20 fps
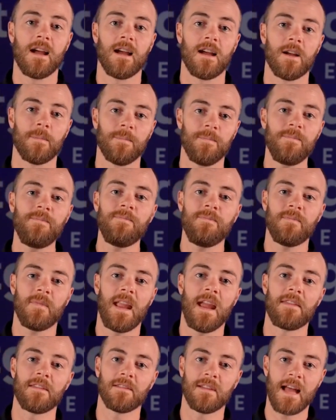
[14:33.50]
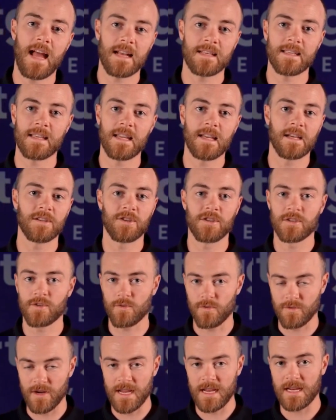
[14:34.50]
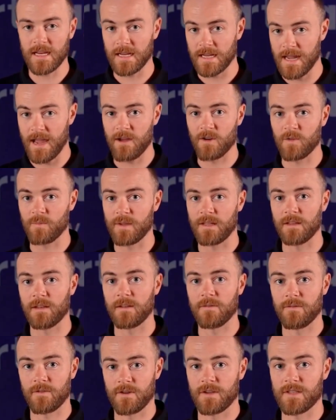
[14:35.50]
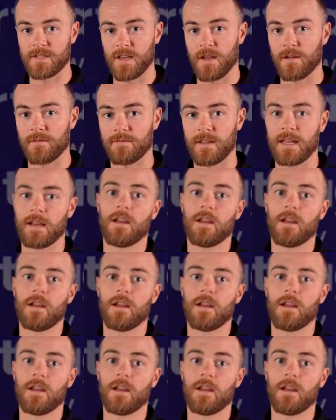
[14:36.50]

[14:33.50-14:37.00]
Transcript: And the last thing is just creating accountability for yourself.